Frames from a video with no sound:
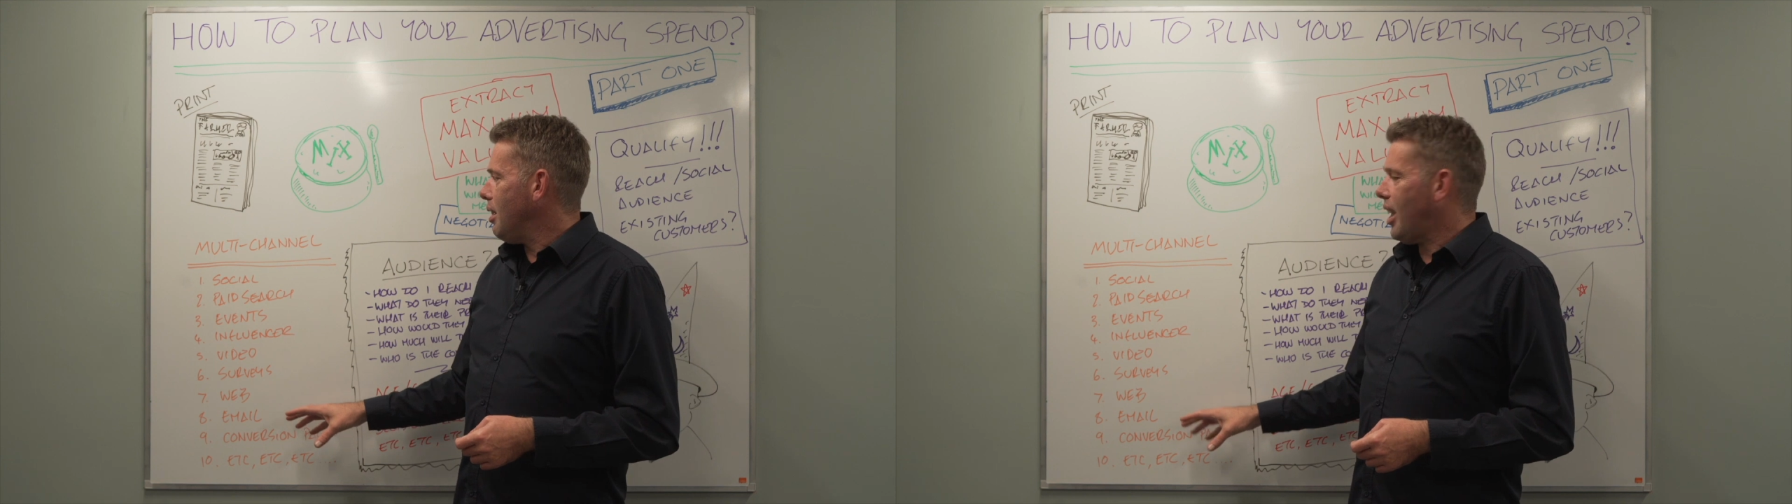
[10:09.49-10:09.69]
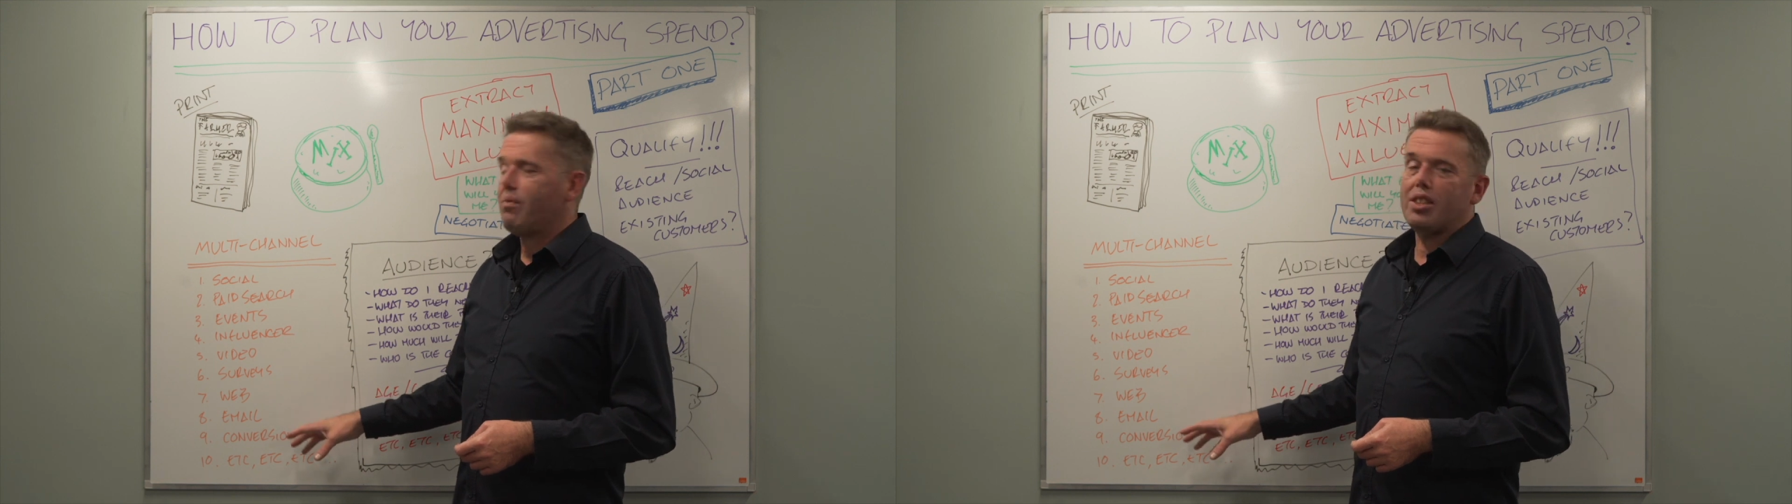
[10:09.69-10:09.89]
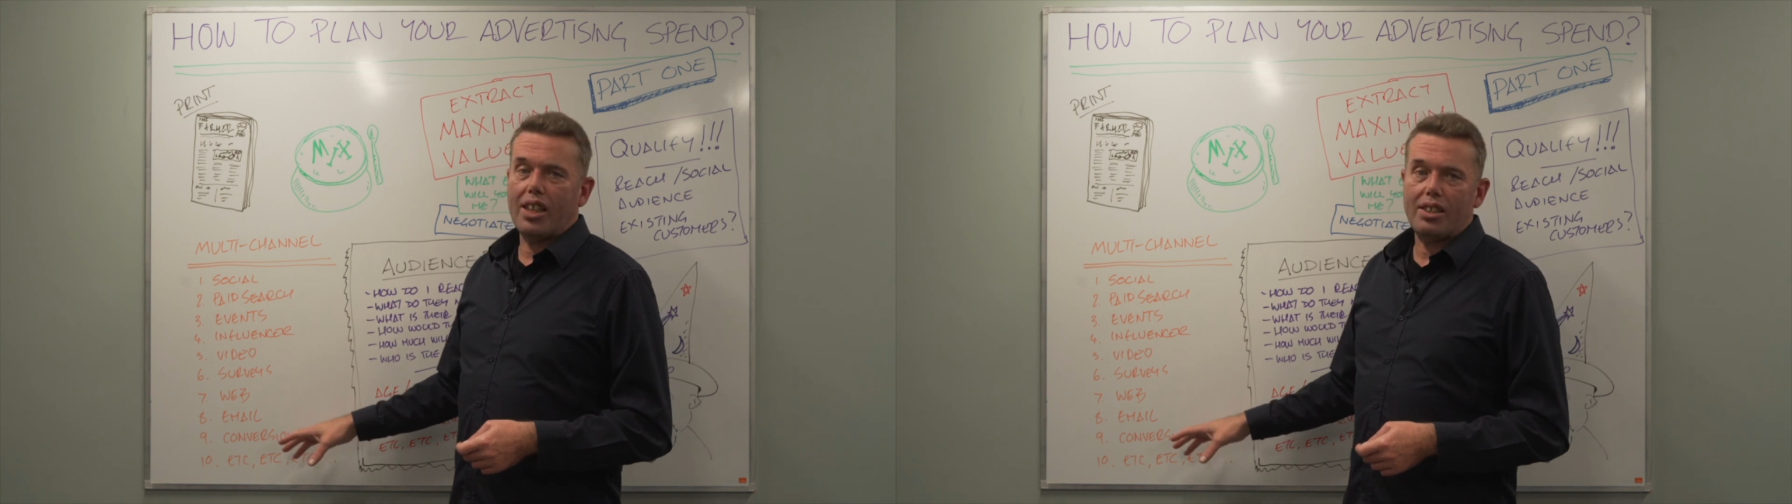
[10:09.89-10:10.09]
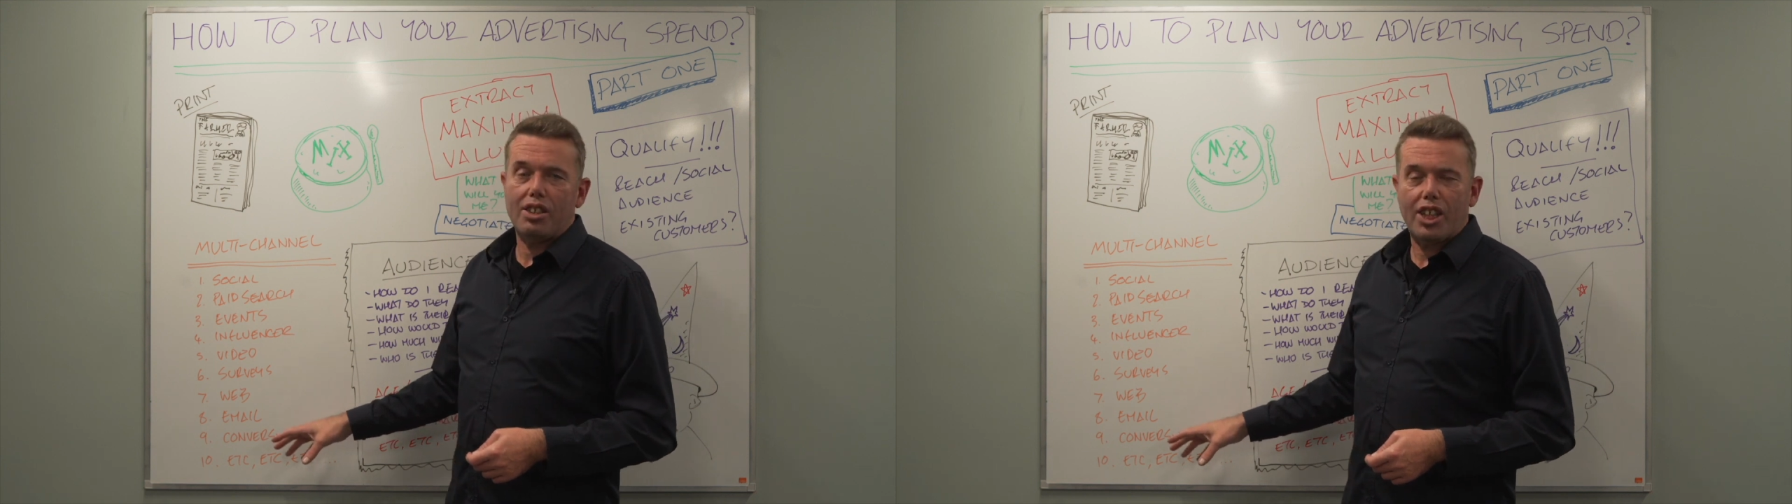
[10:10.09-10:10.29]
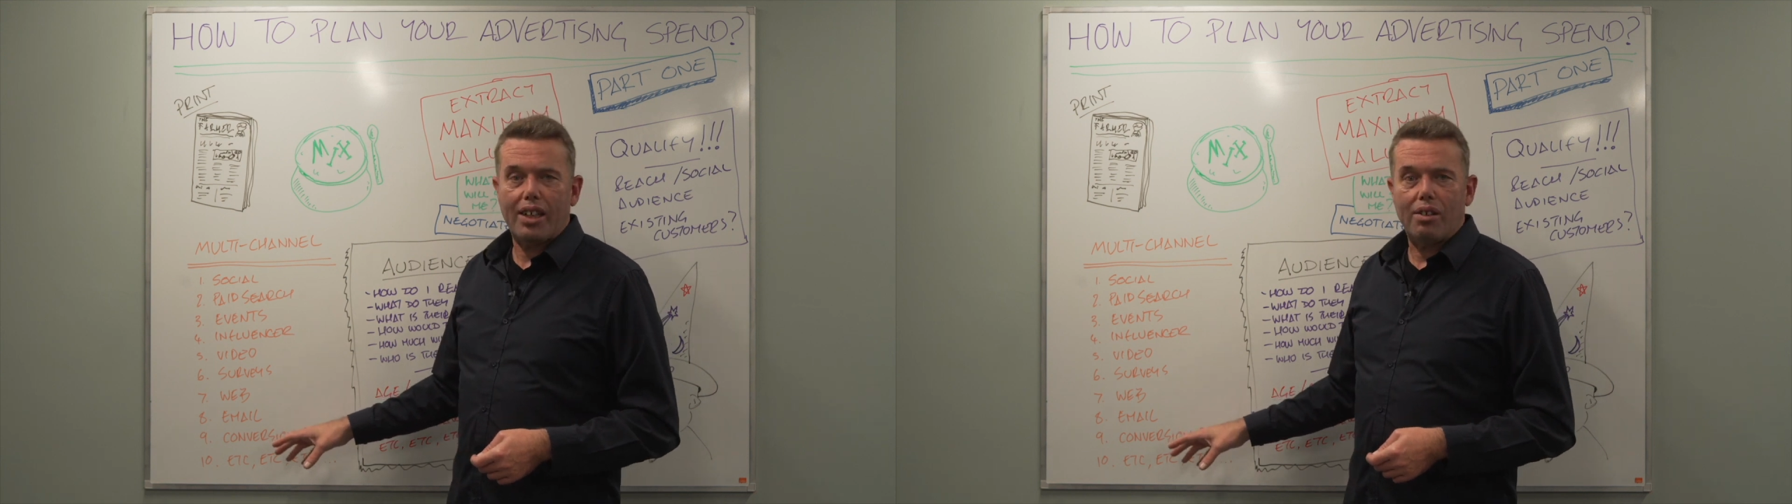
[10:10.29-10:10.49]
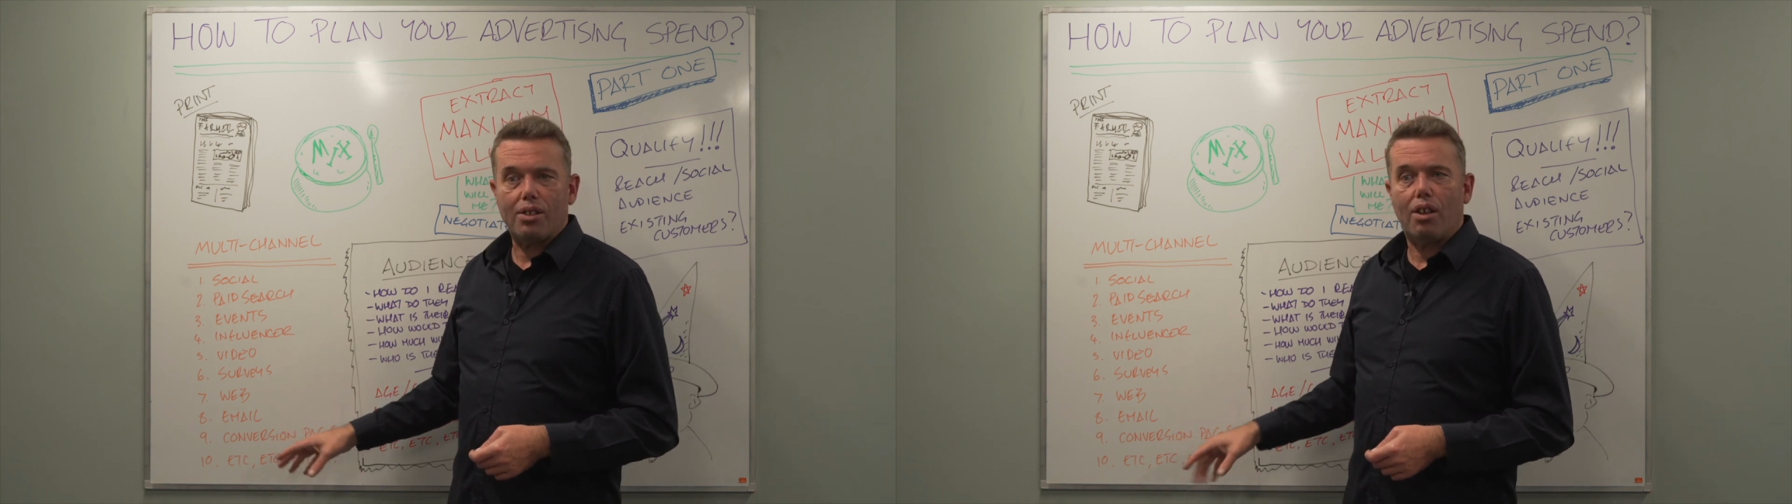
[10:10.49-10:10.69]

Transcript: advertising channels